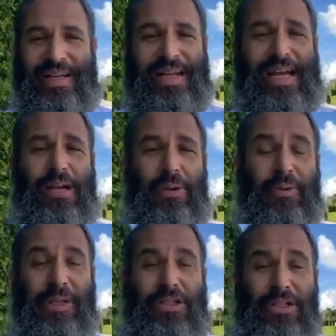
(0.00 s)
Not knowing
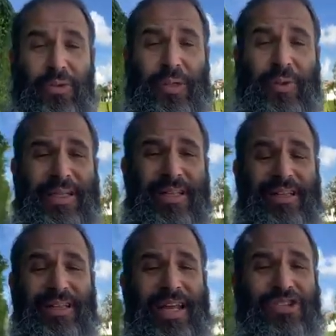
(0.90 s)
what to do, he went to
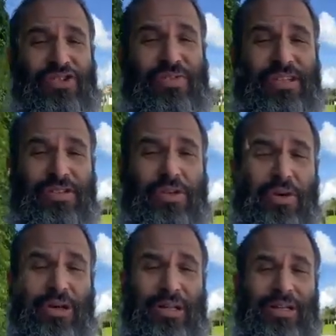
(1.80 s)
the ledge of the
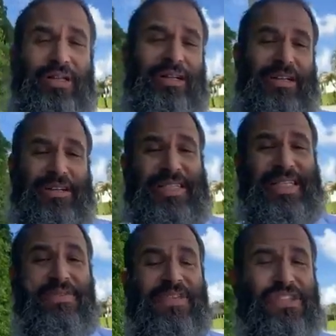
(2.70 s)
tall
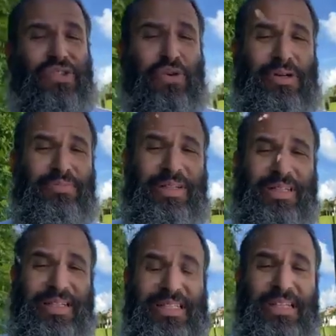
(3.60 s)
7-story
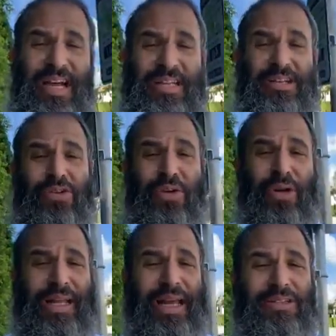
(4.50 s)
building and started to
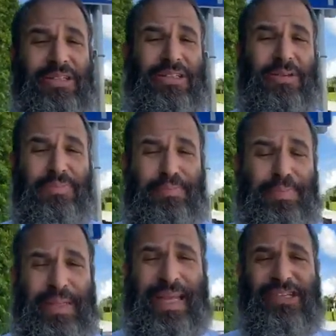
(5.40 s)
call out to
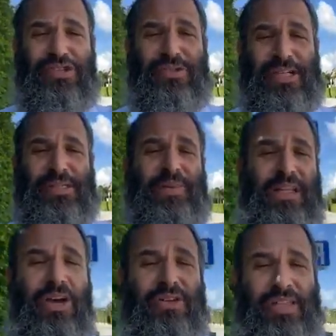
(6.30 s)
pedestrians
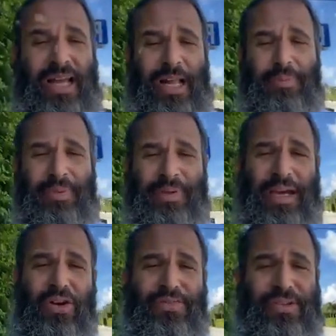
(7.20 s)
below to help him
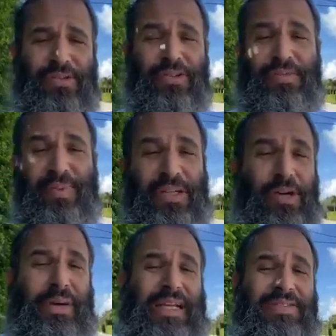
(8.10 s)
get off the roof, but
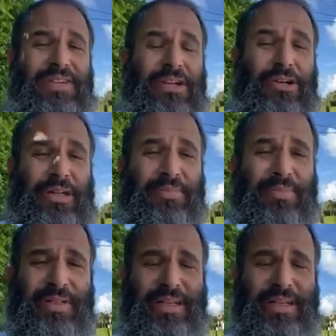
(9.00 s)
nobody even heard him.